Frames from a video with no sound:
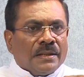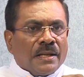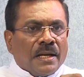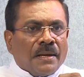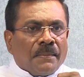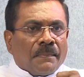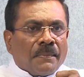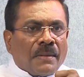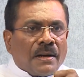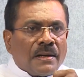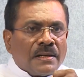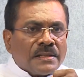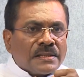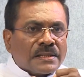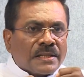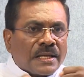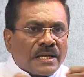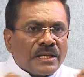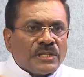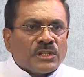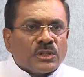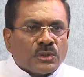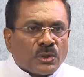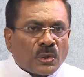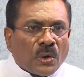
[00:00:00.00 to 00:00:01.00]
their mask
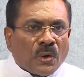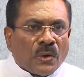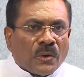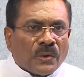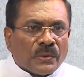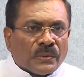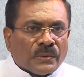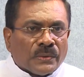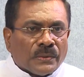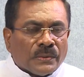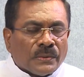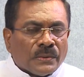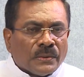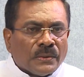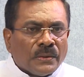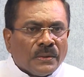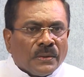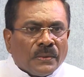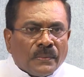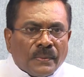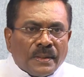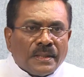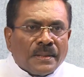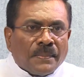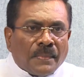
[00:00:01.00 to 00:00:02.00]
is torn.
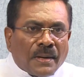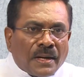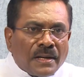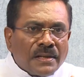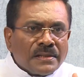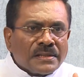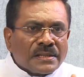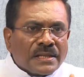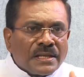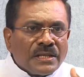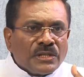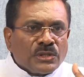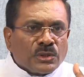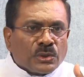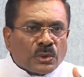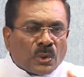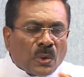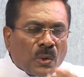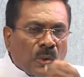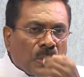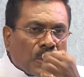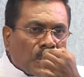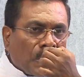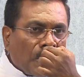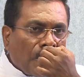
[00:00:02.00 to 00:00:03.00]
When the mask is
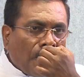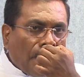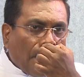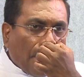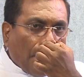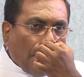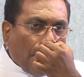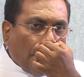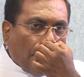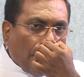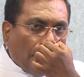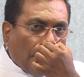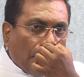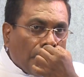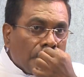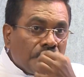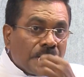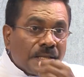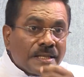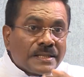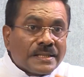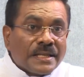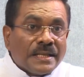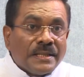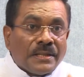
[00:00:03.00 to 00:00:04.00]
torn,
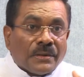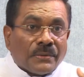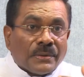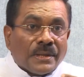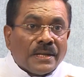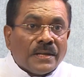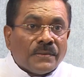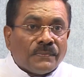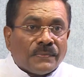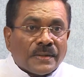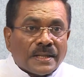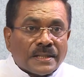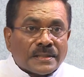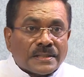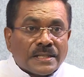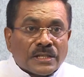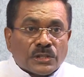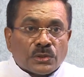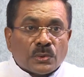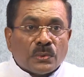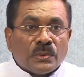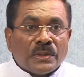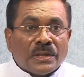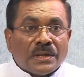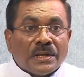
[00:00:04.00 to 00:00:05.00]
they see the real face. They
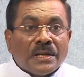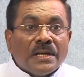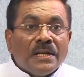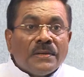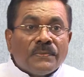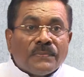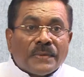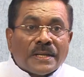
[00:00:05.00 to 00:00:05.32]
show the real